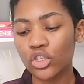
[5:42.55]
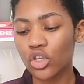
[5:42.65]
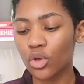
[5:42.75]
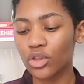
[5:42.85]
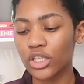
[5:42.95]

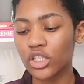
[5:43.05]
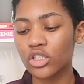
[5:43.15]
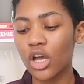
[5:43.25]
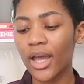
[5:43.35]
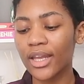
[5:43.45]
So the
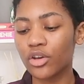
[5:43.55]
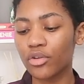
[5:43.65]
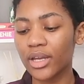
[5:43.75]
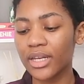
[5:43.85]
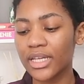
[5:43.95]
star
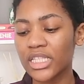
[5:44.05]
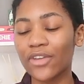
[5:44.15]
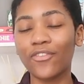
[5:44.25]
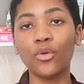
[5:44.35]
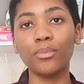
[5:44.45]
ingredients
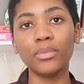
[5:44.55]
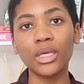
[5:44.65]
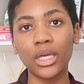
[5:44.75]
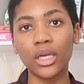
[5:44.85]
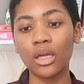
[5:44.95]
for
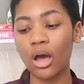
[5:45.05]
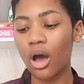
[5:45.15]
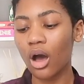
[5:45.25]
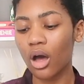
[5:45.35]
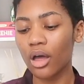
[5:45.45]
me
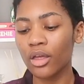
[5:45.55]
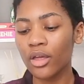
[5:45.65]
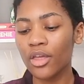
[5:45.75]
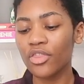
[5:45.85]
are